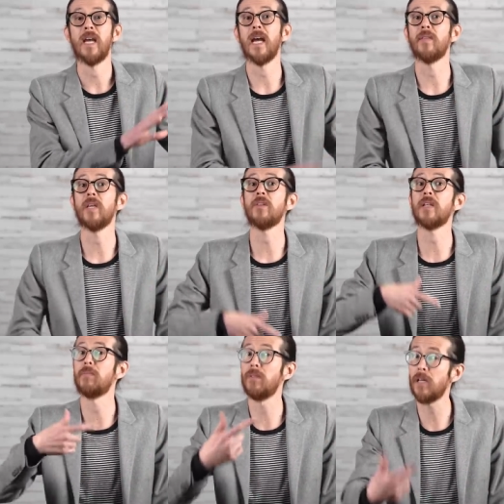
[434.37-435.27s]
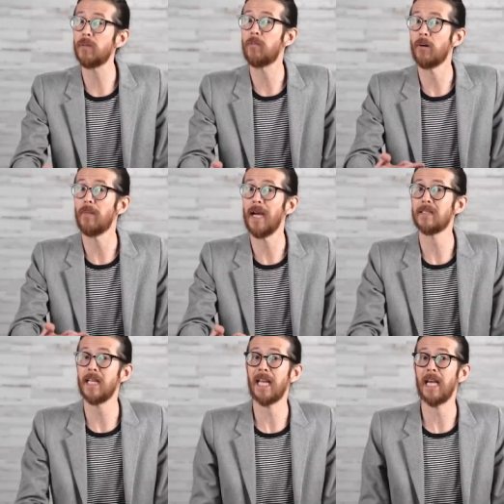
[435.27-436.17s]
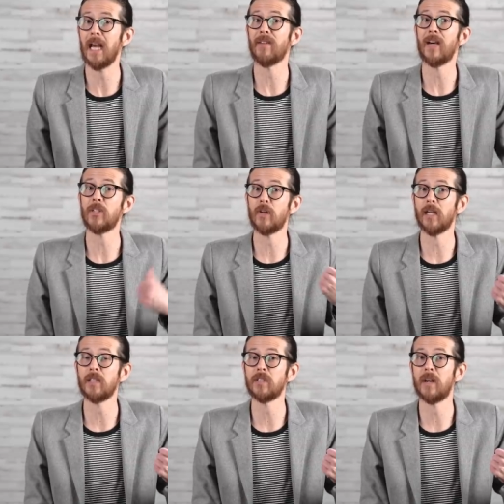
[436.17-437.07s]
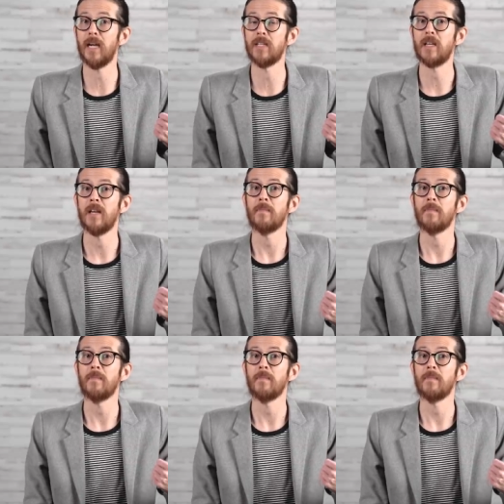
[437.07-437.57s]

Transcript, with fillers: And then you get a blood report back saying, hey, I have high triglycerides.